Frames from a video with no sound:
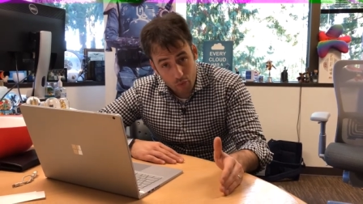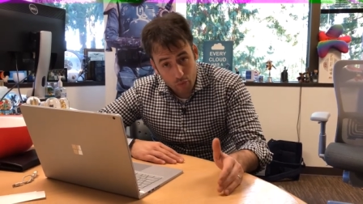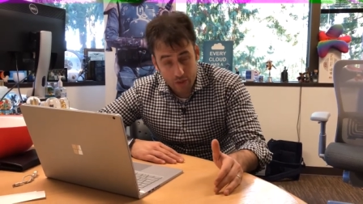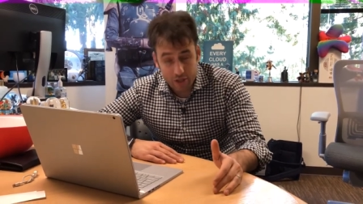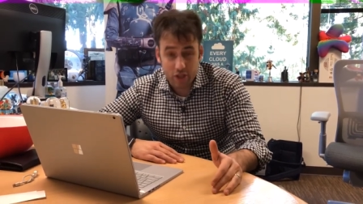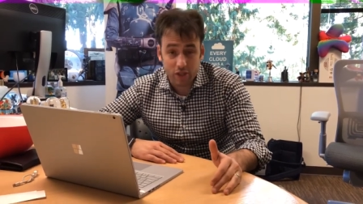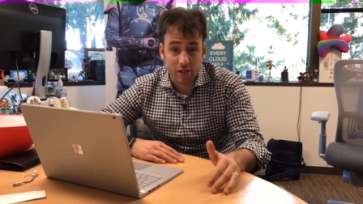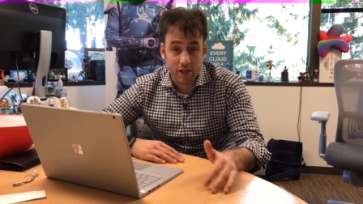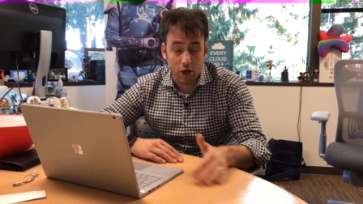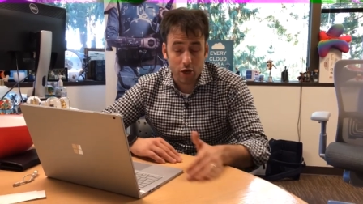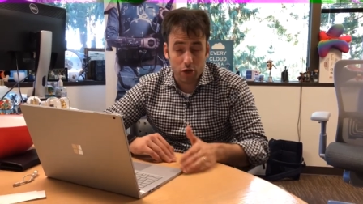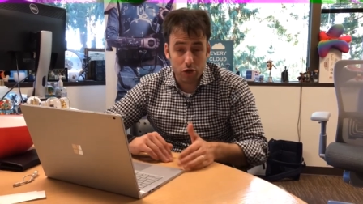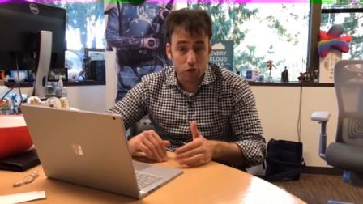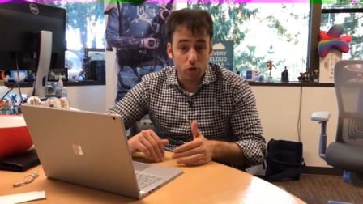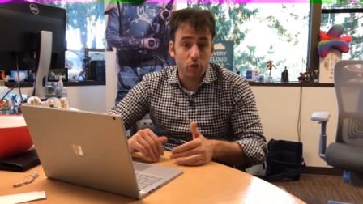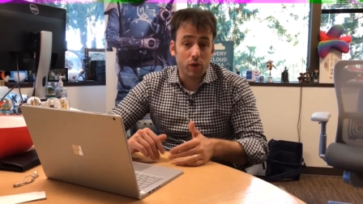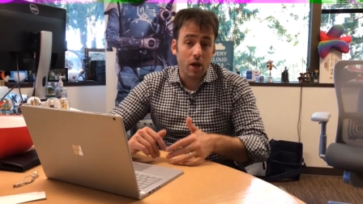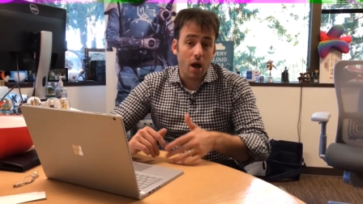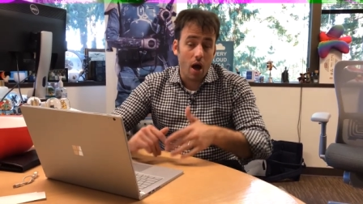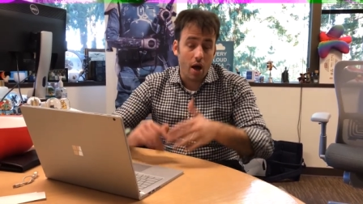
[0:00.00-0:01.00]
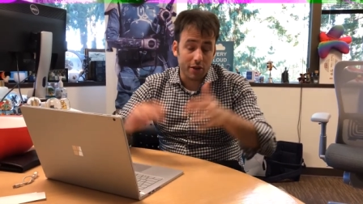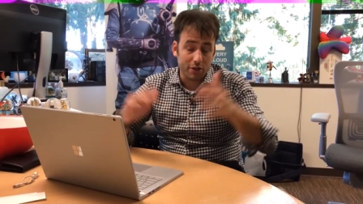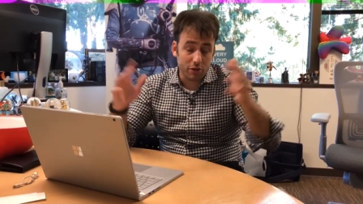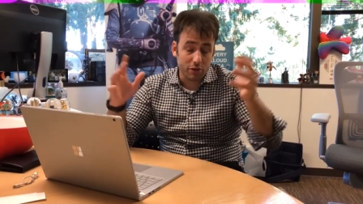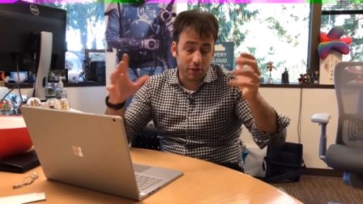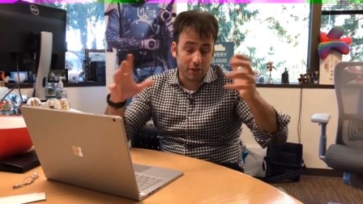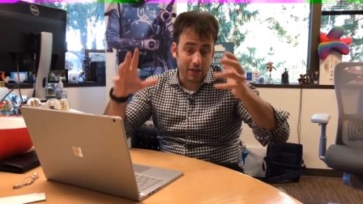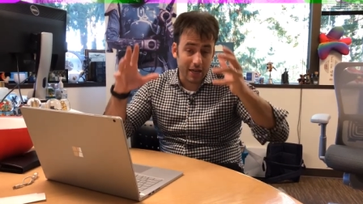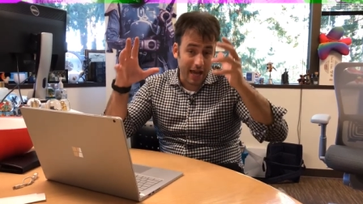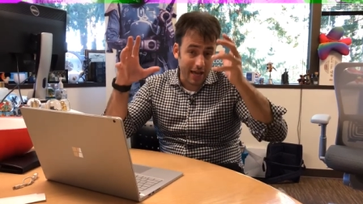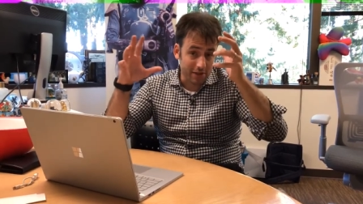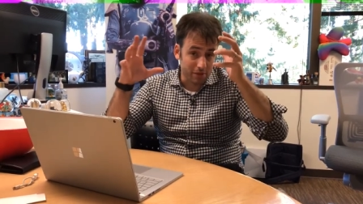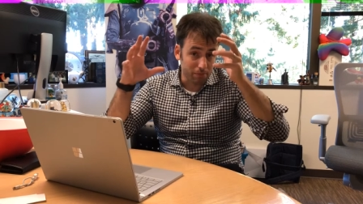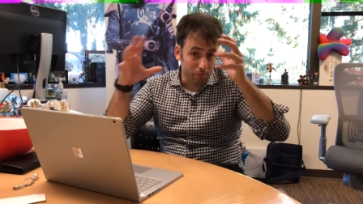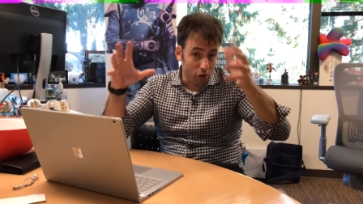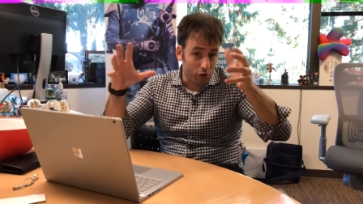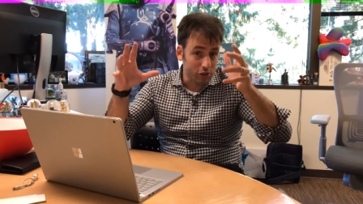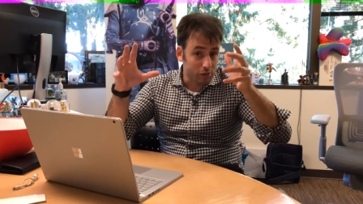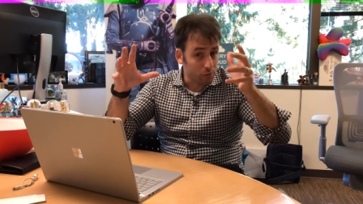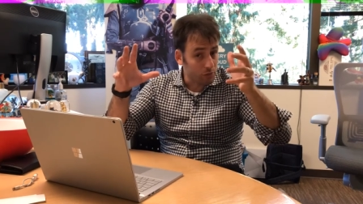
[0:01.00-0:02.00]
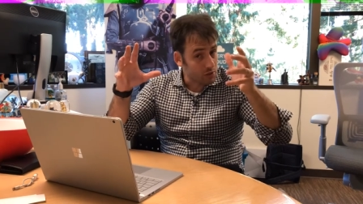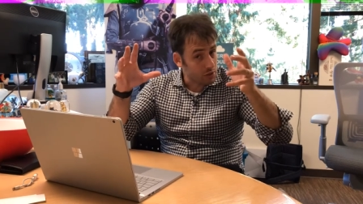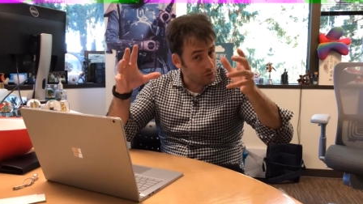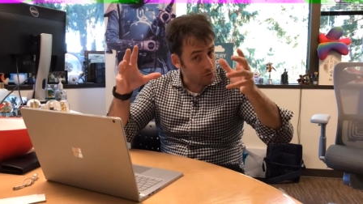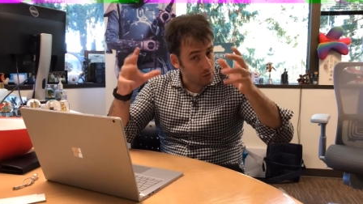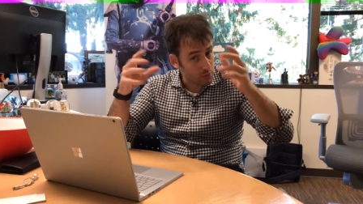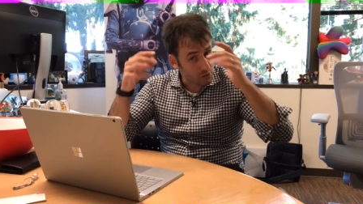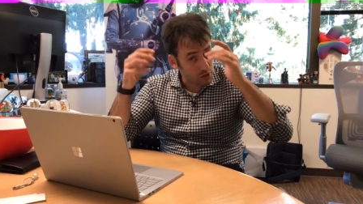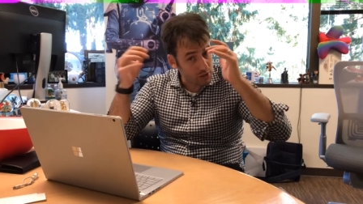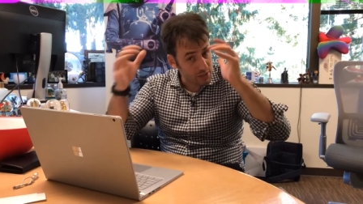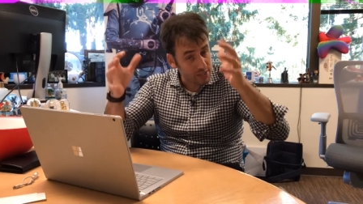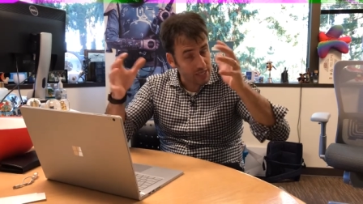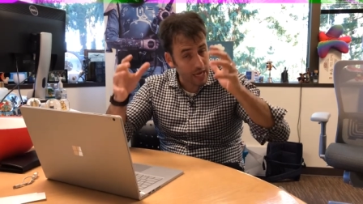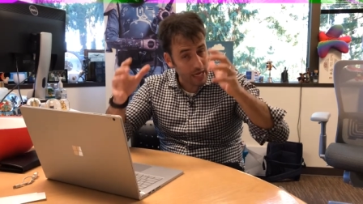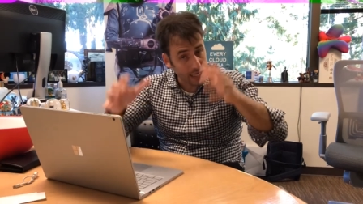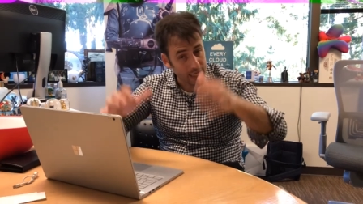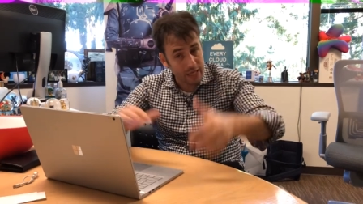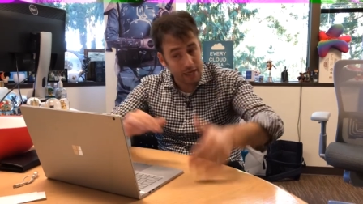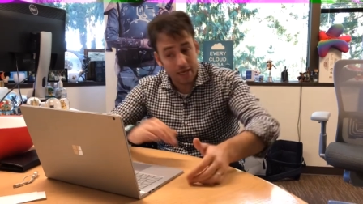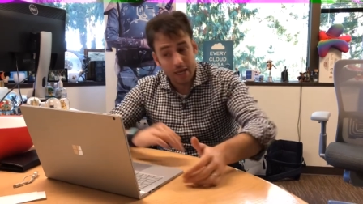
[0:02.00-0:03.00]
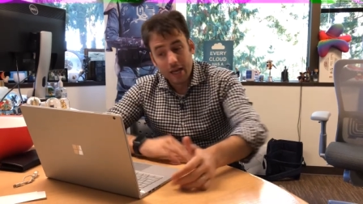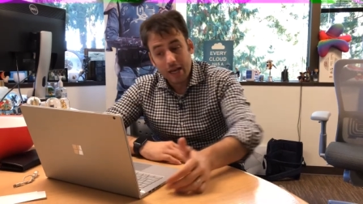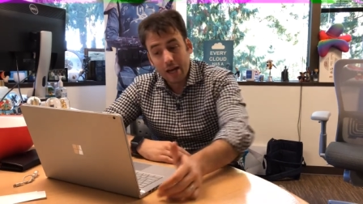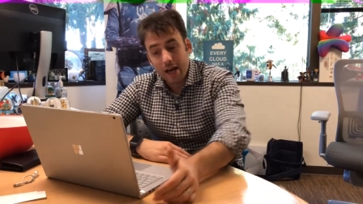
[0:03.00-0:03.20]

which is our new construct that has multiple subscriptions tied in,